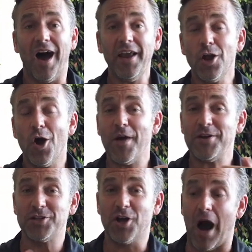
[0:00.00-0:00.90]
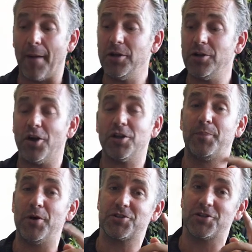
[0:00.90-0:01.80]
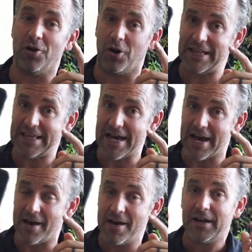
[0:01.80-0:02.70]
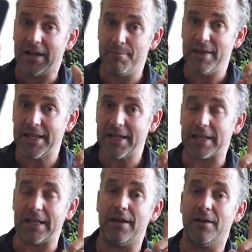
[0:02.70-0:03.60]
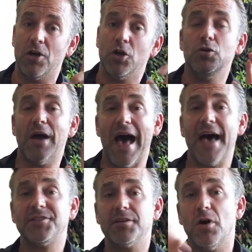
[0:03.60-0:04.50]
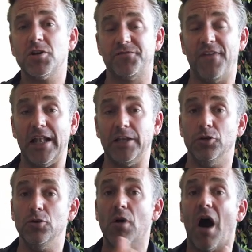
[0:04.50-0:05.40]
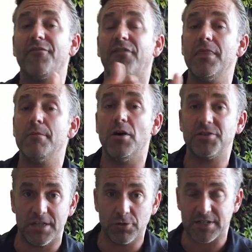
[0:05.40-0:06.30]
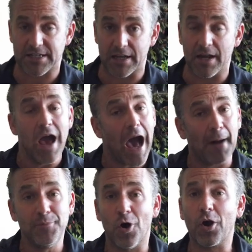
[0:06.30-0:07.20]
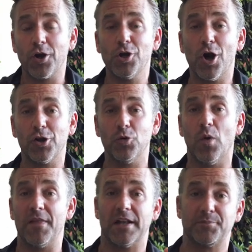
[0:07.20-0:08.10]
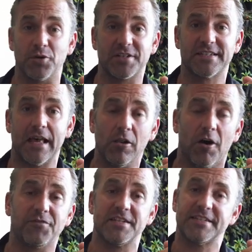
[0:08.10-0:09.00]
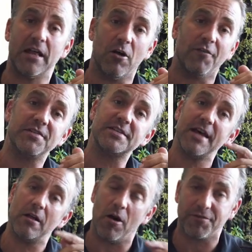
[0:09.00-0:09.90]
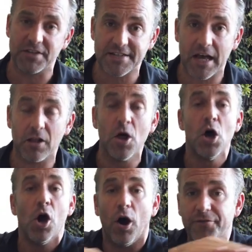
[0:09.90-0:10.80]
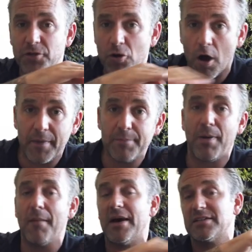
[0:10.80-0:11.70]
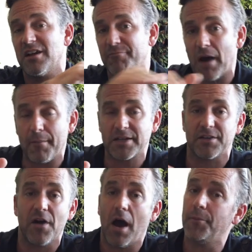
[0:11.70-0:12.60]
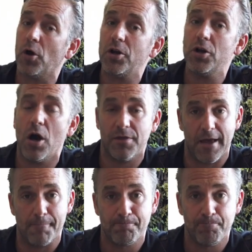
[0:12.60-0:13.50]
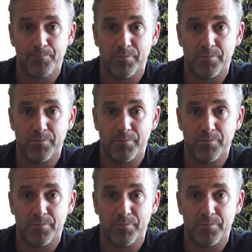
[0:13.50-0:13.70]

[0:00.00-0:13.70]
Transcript: I know where to go. I'm gonna go to the person on here immediately who adds the most value, who I find the most interesting. I'm not gonna go to the one that puts sale after sale after sale after sale after comment, buy my stuff. I'm not gonna go there.